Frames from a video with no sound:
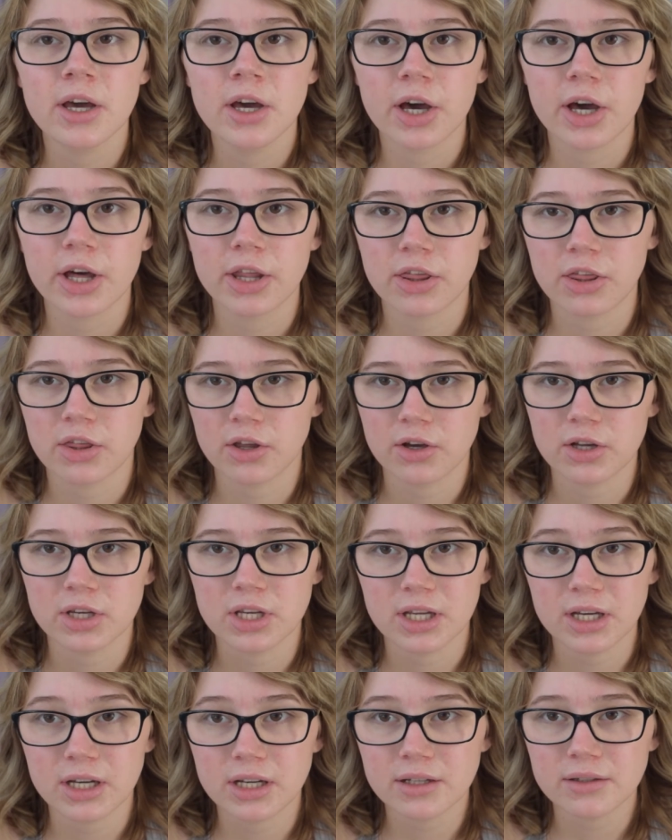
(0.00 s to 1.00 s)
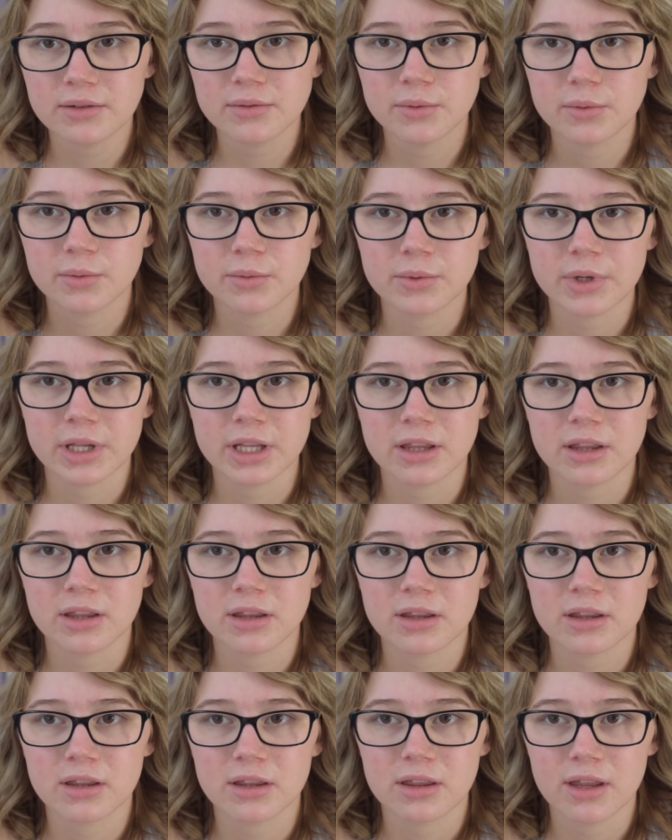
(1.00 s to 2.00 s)
a third year with
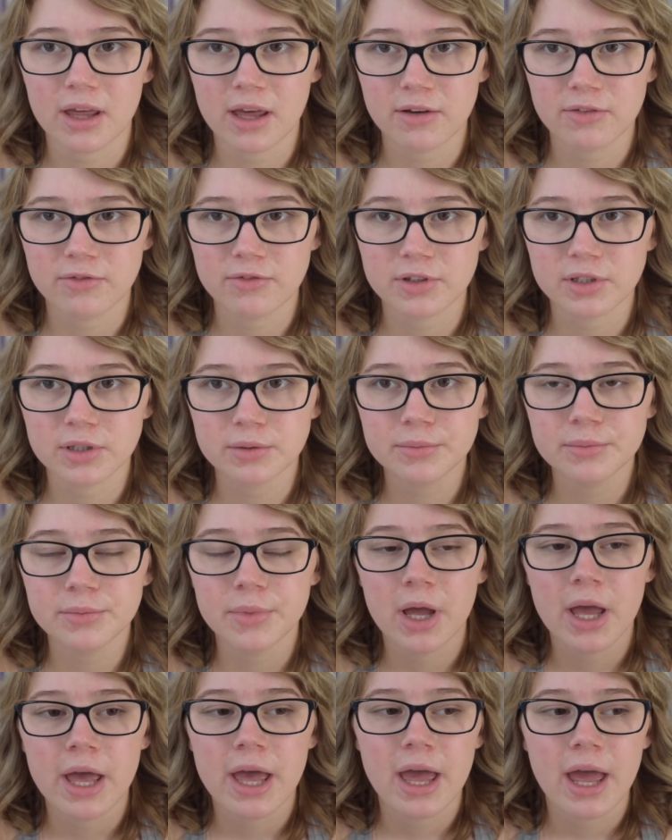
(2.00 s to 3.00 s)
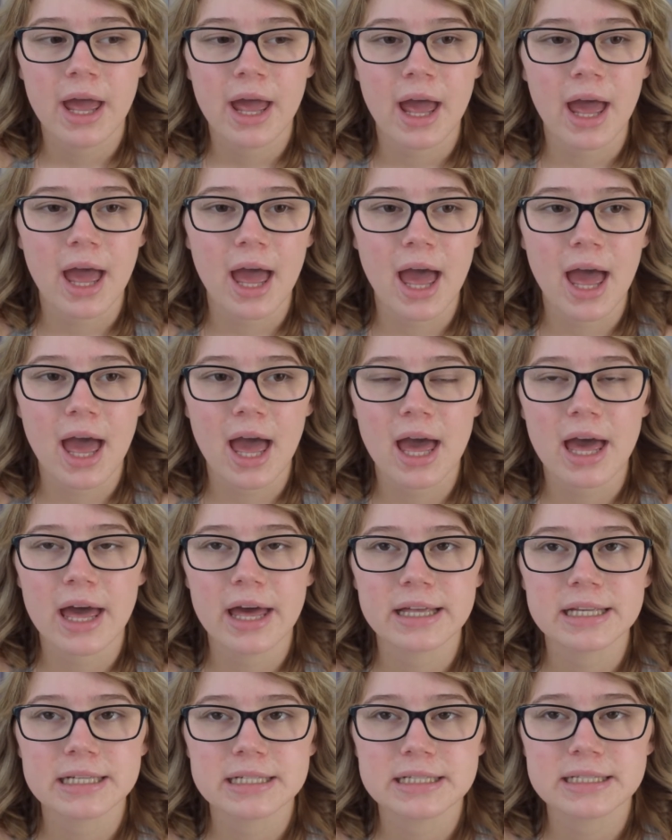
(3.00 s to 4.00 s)
their film,
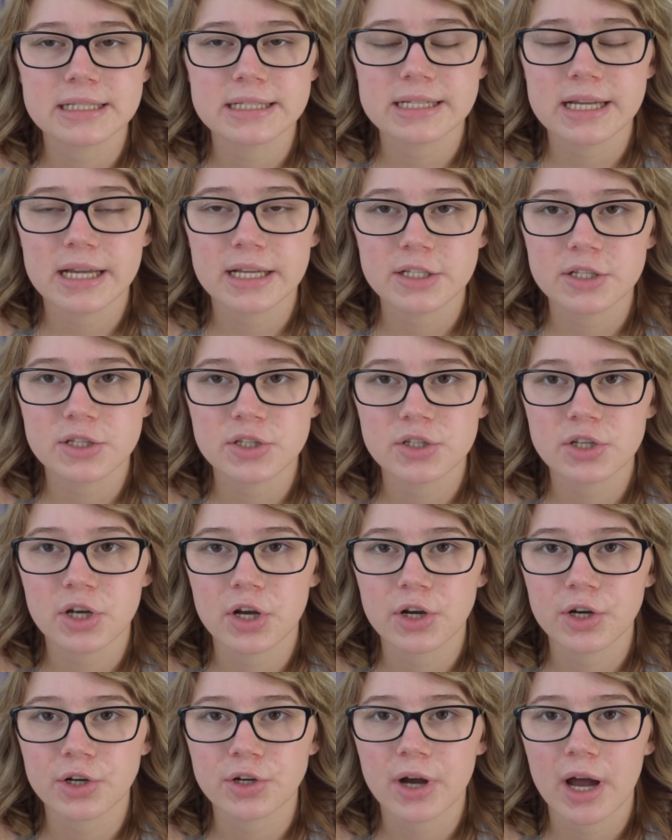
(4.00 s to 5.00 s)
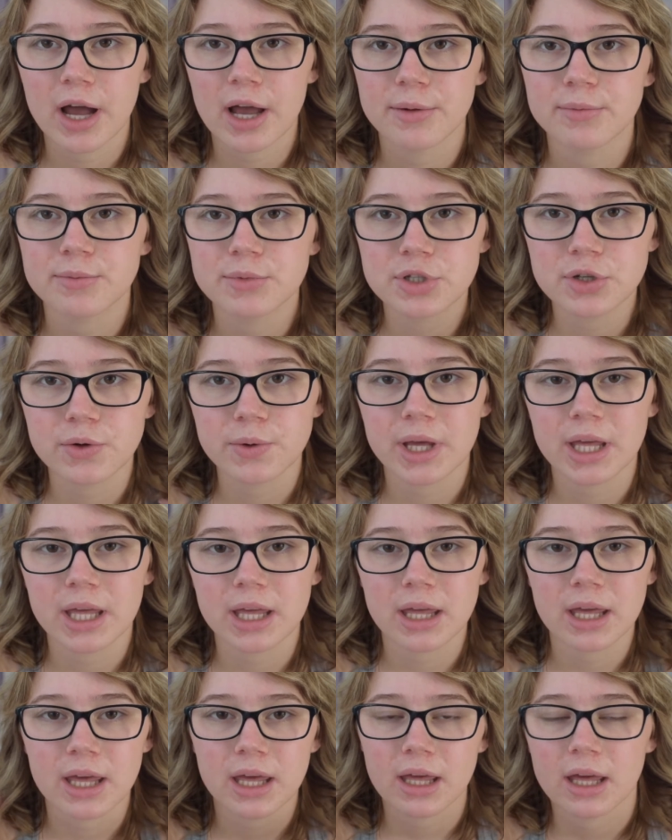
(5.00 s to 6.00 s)
and so I'm
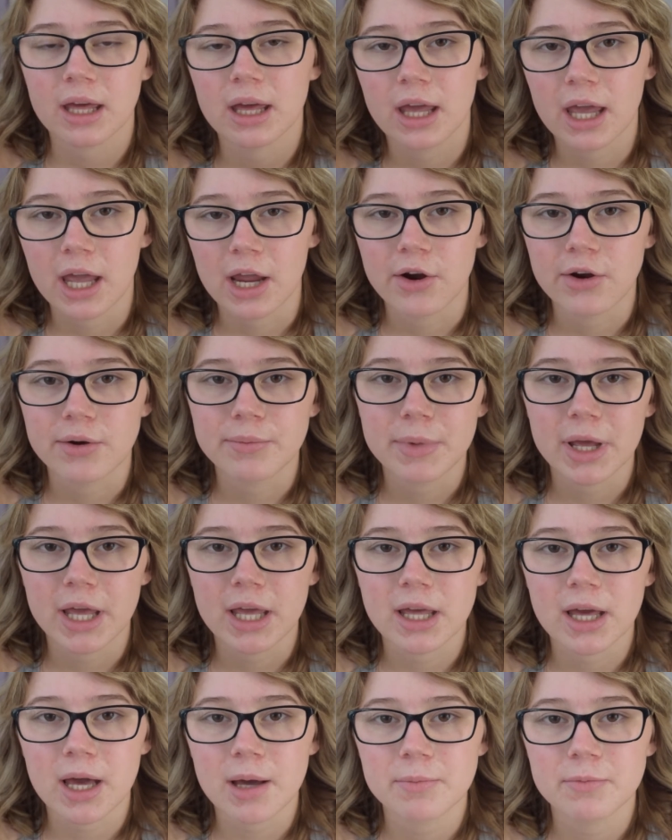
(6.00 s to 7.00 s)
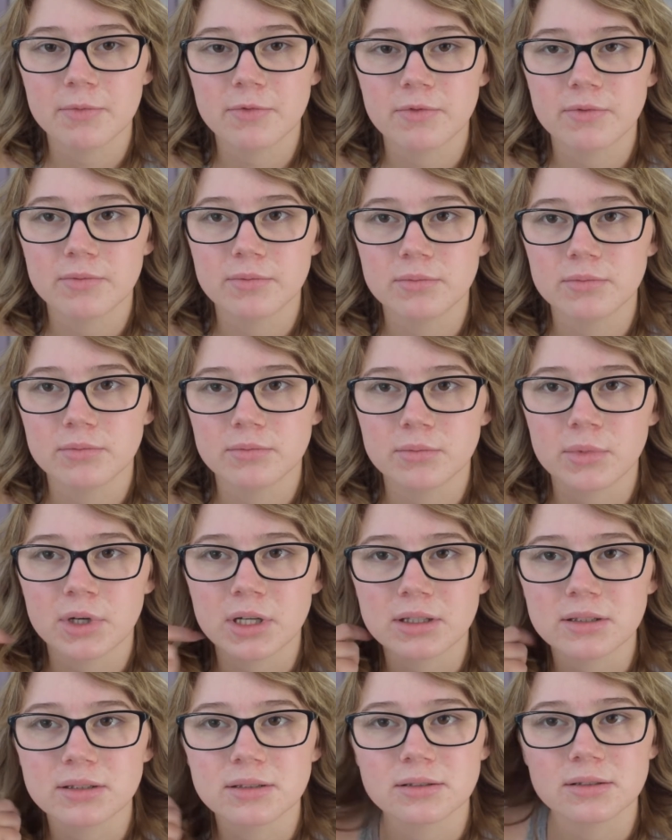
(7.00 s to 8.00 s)
doing hair and makeup.
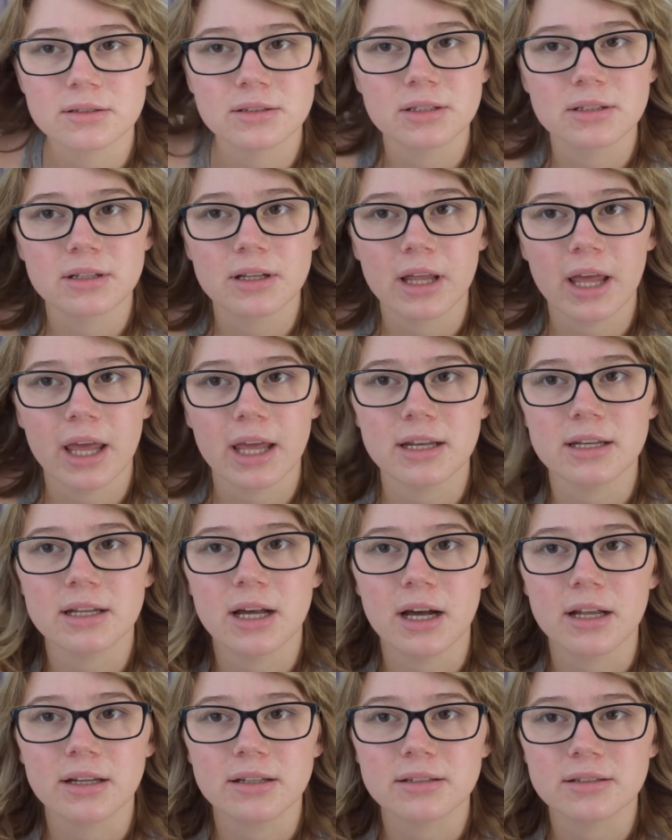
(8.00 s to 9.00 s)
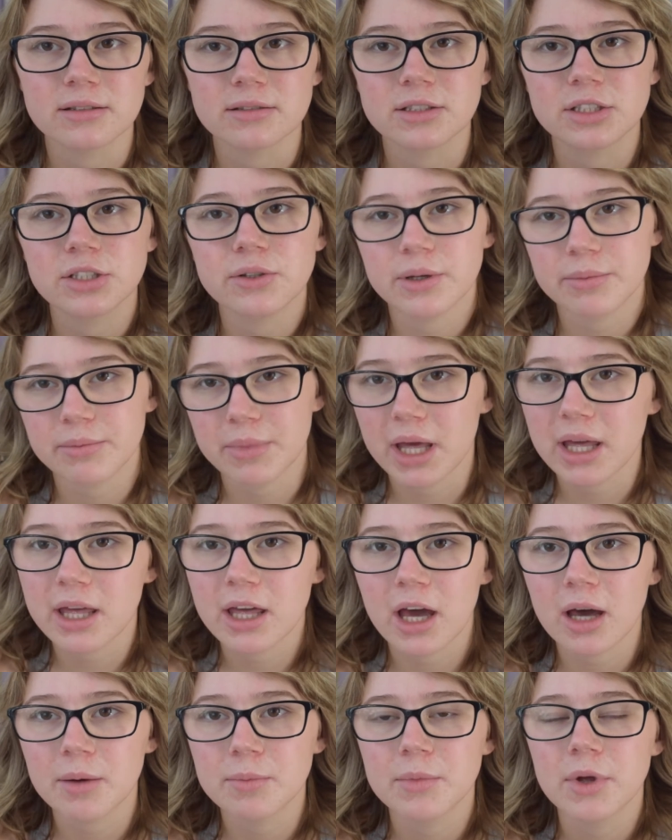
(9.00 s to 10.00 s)
Well, hair done, doing
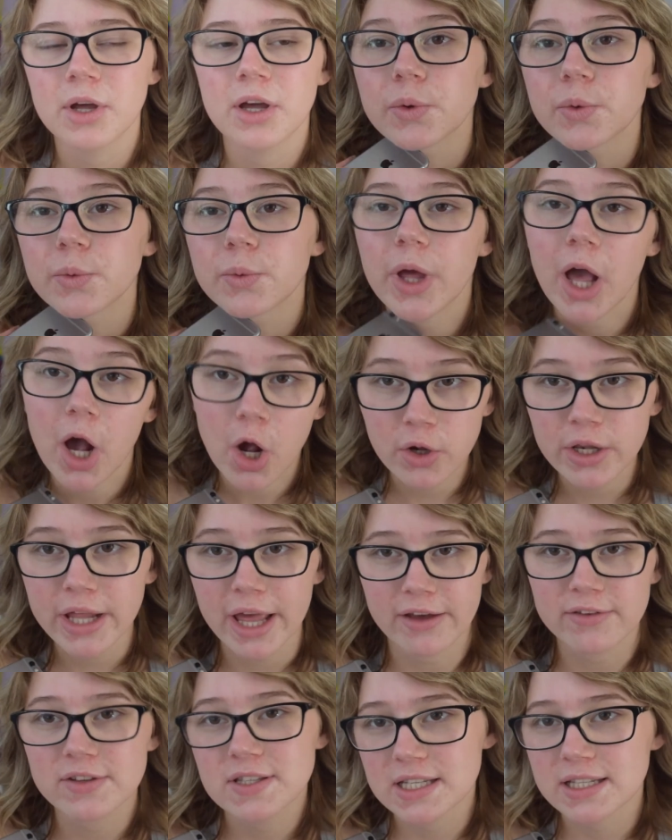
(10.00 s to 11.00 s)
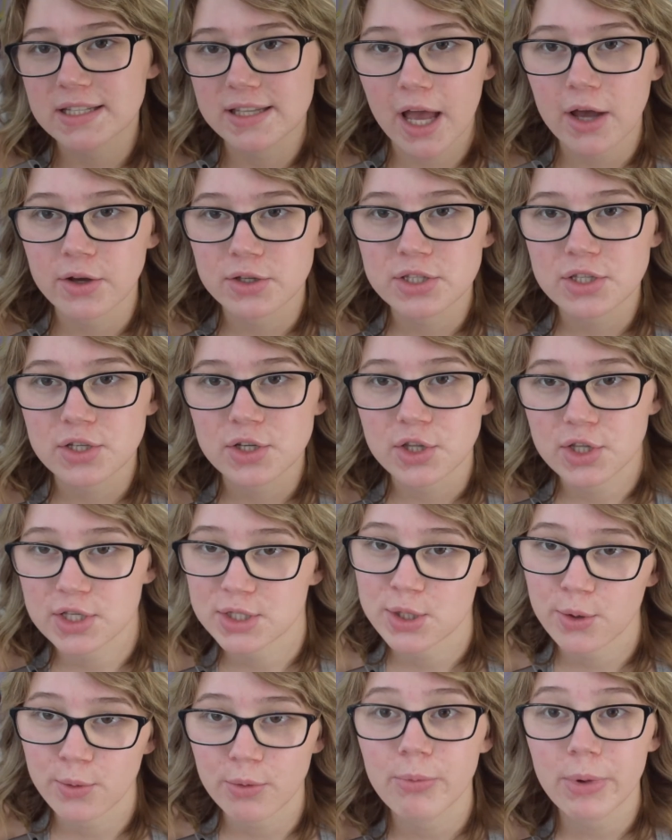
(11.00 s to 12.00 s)
makeup. We only have 6 hours to do
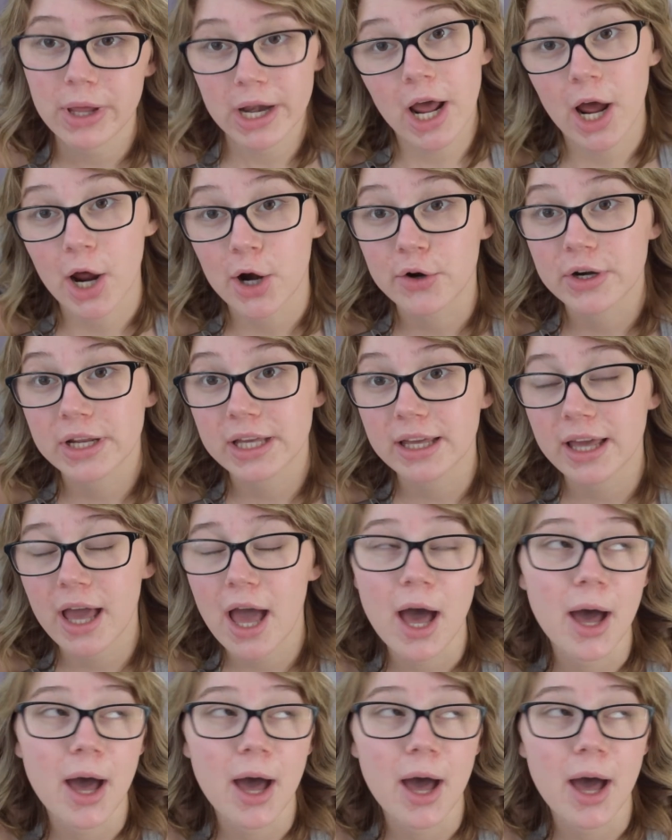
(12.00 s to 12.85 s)
this, so we better hurry.